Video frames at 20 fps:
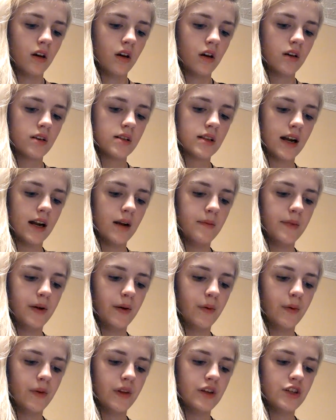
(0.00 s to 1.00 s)
A side of me
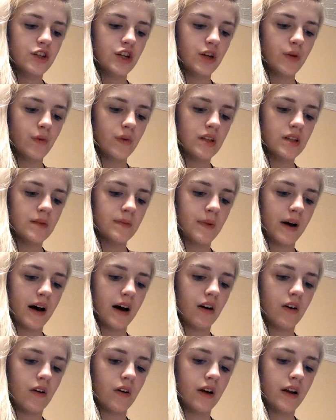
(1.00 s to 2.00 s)
with a genuine
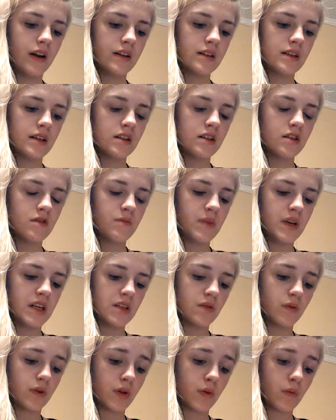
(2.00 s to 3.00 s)
smile and a sense of
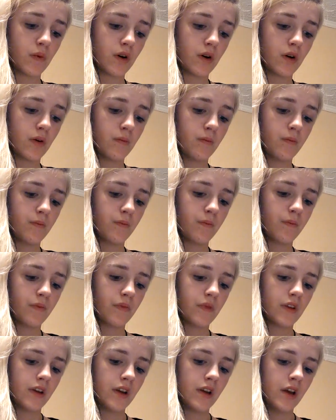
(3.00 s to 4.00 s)
peace with the world.
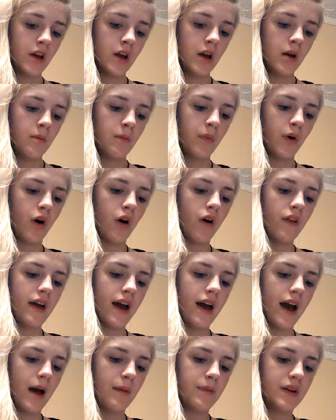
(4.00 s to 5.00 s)
But all
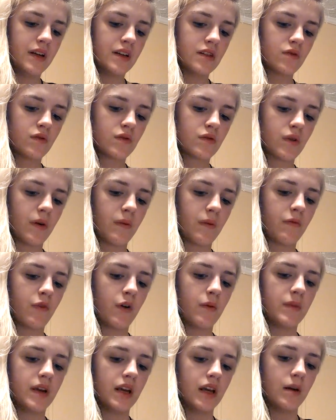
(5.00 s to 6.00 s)
that happiness was ripped
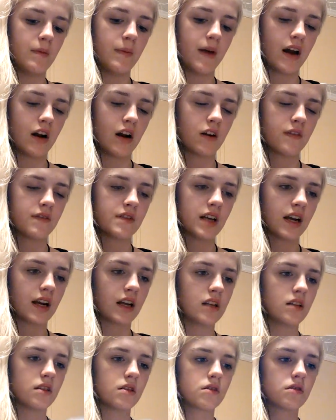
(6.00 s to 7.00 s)
from me in a matter of
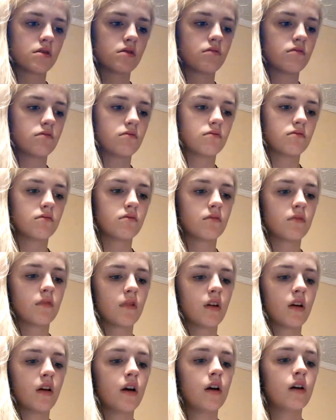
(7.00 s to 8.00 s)
seconds.
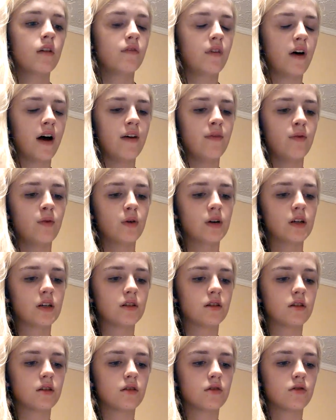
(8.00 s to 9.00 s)
5
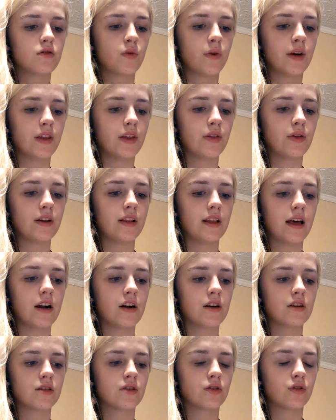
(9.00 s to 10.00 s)
words, 23
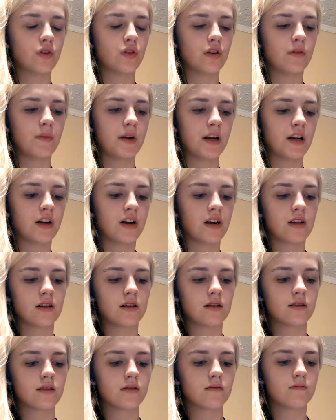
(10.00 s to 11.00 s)
letters, and 3
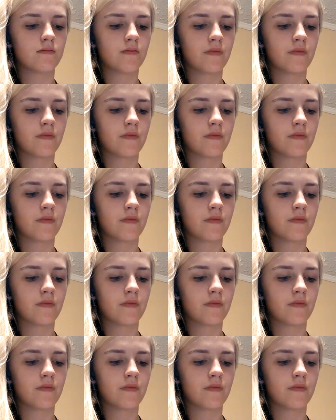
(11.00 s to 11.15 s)
periods.